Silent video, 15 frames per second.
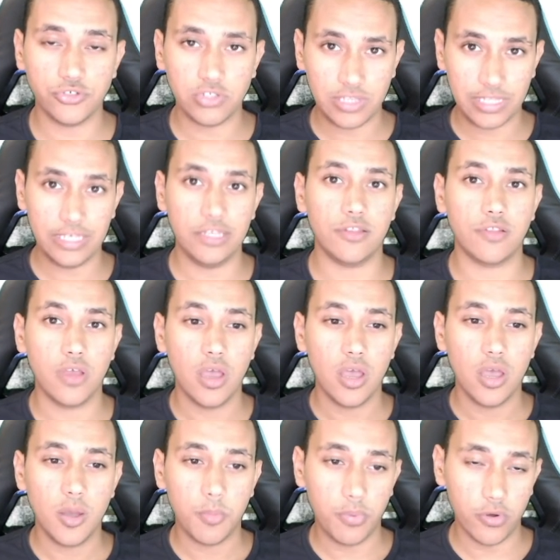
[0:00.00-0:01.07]
leads
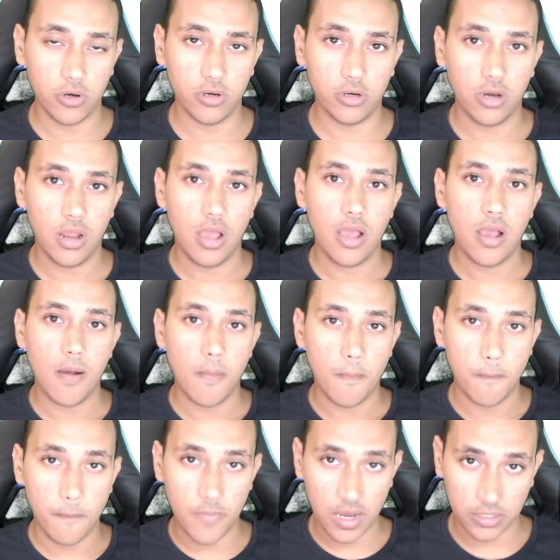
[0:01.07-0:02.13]
per
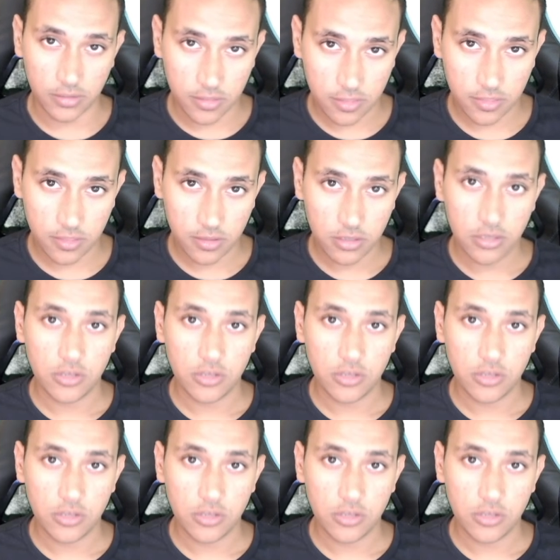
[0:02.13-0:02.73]
month.